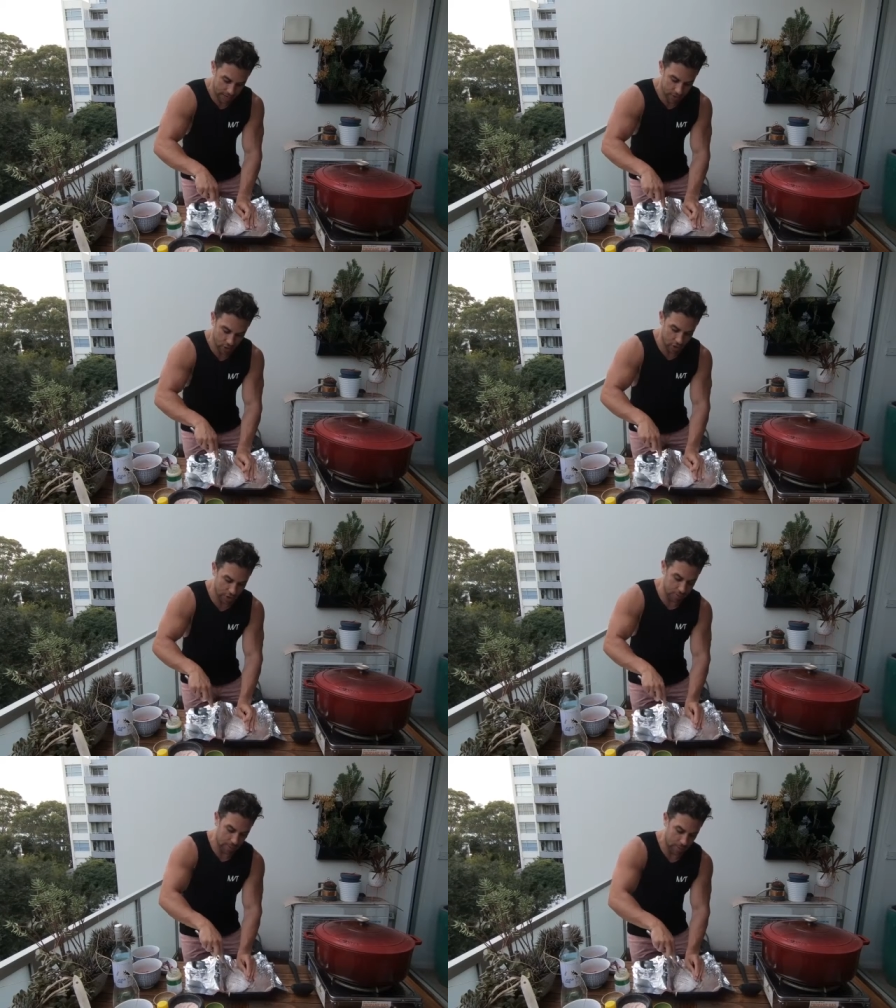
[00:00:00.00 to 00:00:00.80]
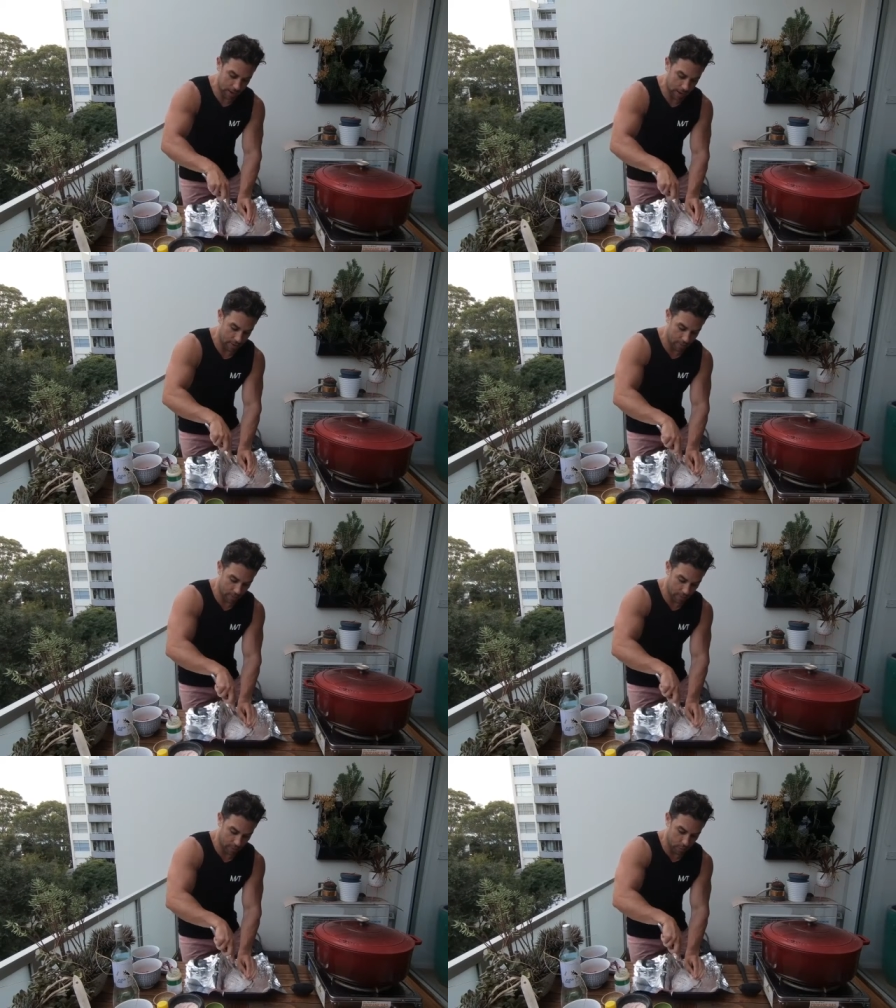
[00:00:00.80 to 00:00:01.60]
Now the nice bit about
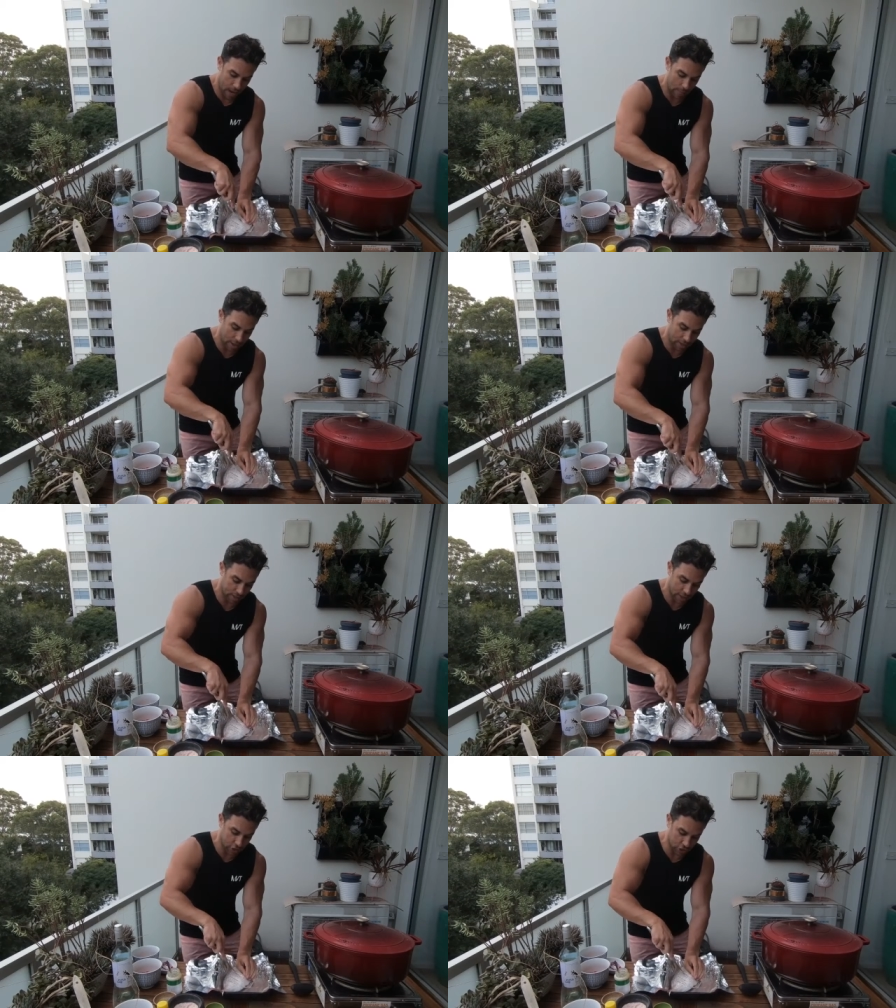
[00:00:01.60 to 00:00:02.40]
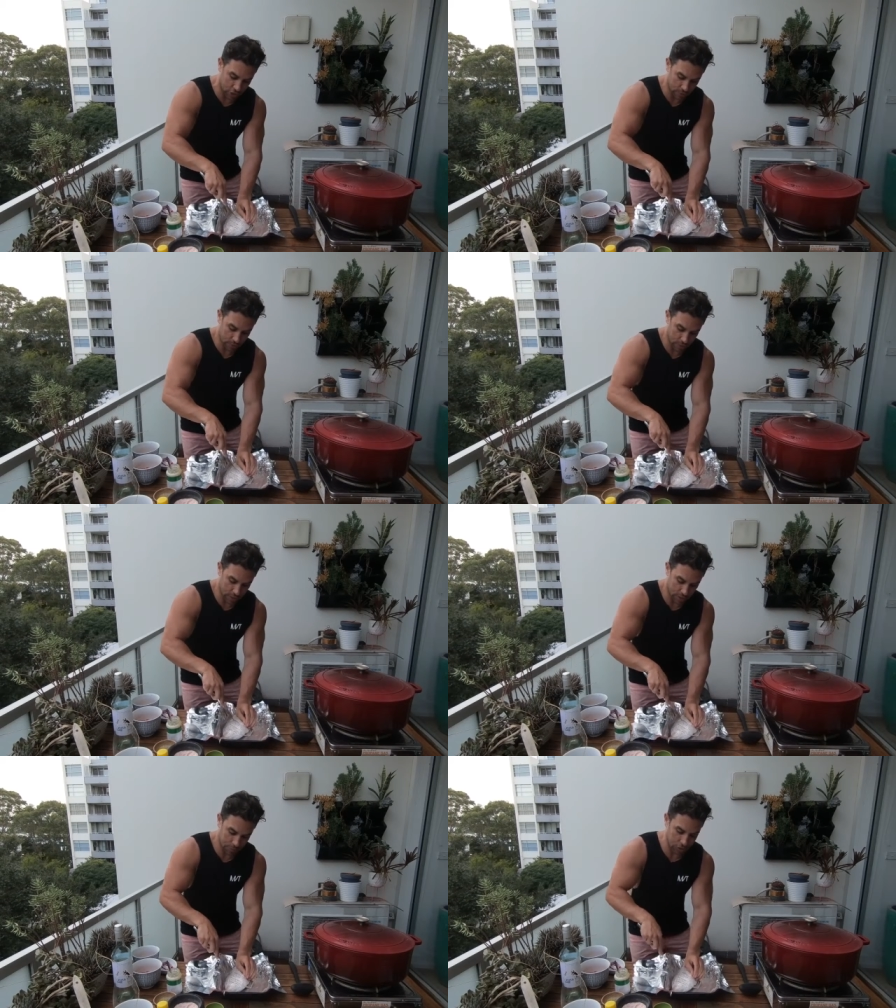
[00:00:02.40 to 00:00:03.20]
fish,
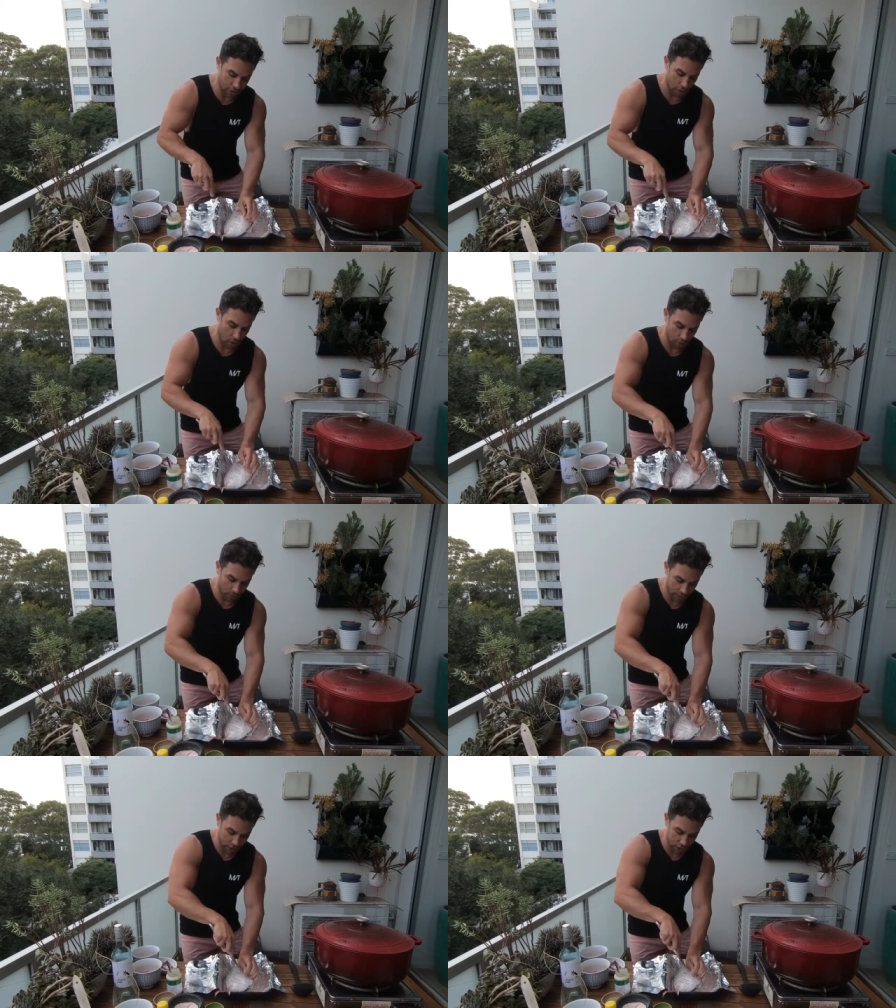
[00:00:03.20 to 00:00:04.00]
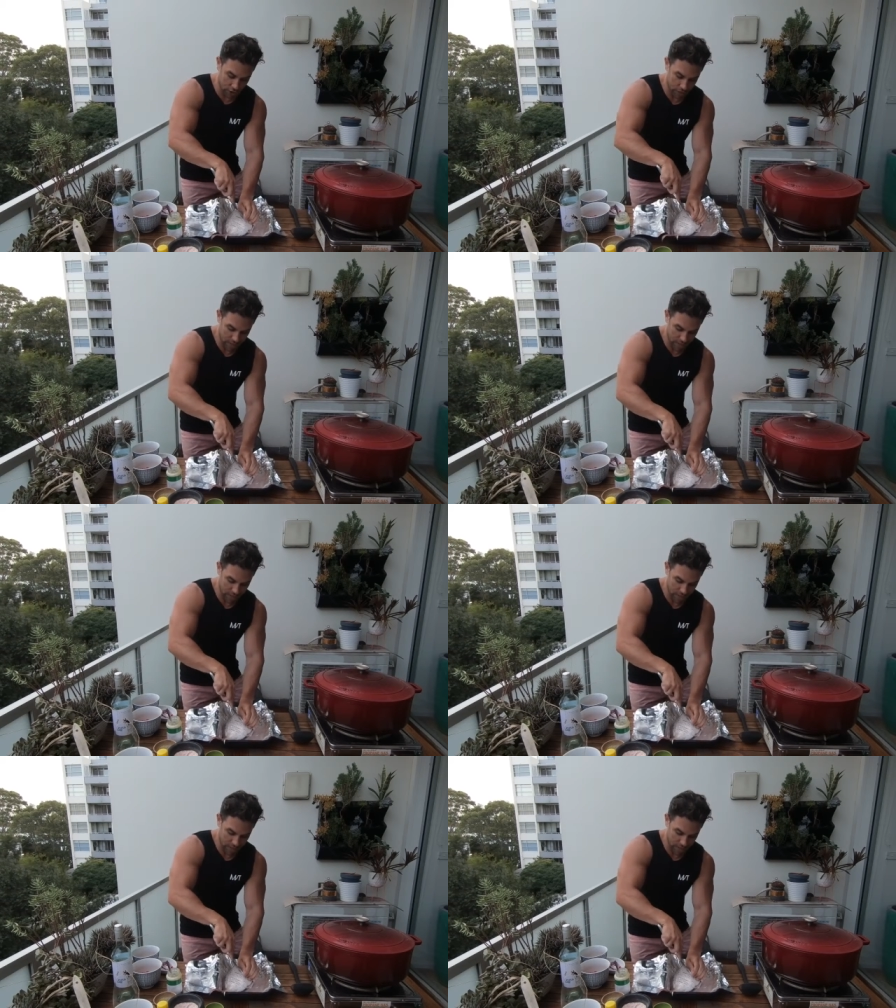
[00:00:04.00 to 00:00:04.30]
especially whole fish,